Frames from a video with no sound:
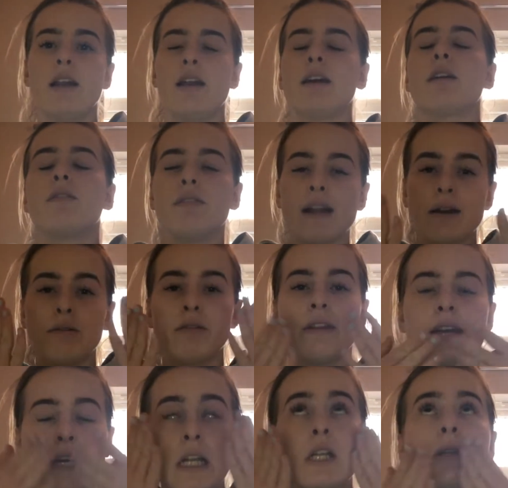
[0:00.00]
like a flannel
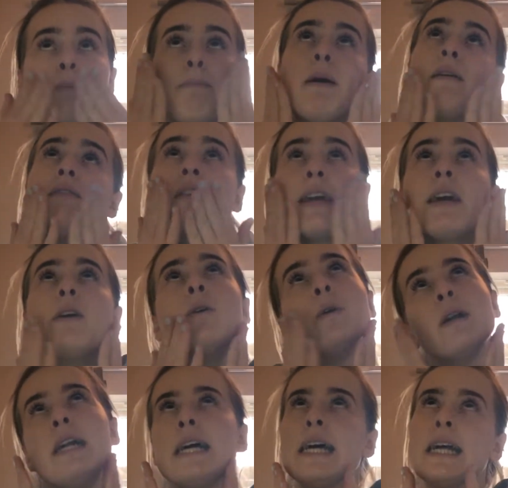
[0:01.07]
thing, and just buffing it
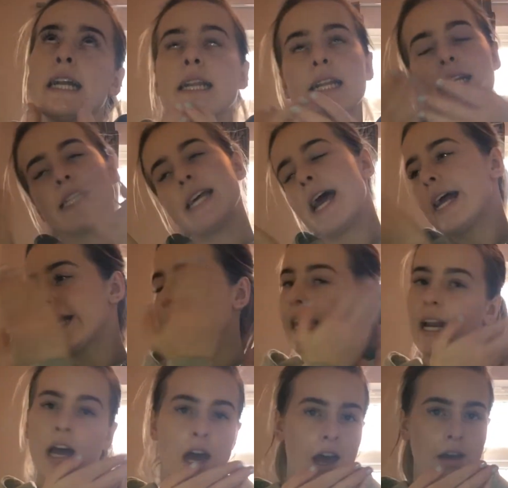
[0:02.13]
all in and then taking
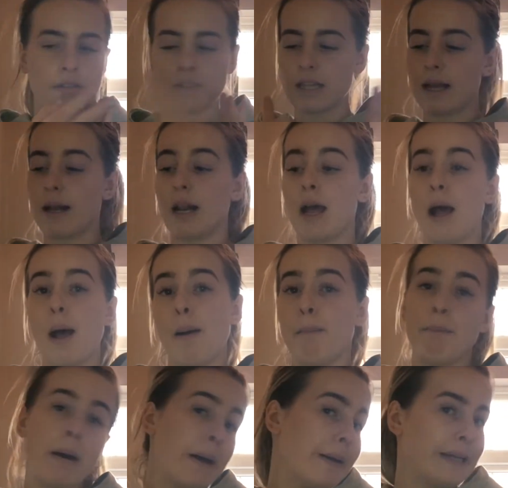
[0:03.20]
it off and then
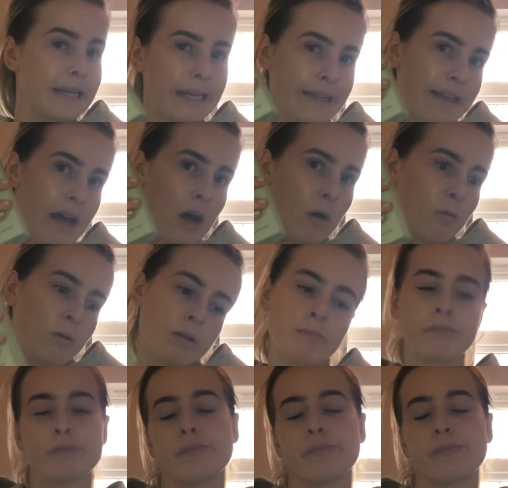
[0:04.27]
putting this on.